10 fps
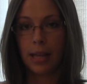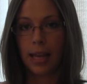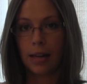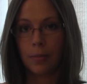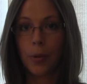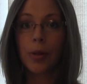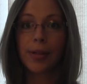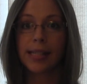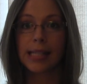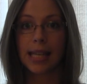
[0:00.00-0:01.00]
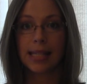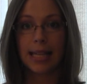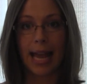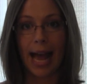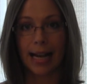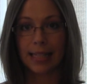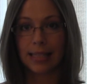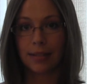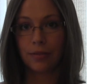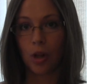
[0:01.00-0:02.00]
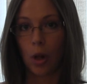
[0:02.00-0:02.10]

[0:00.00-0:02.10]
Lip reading: of the animals stay active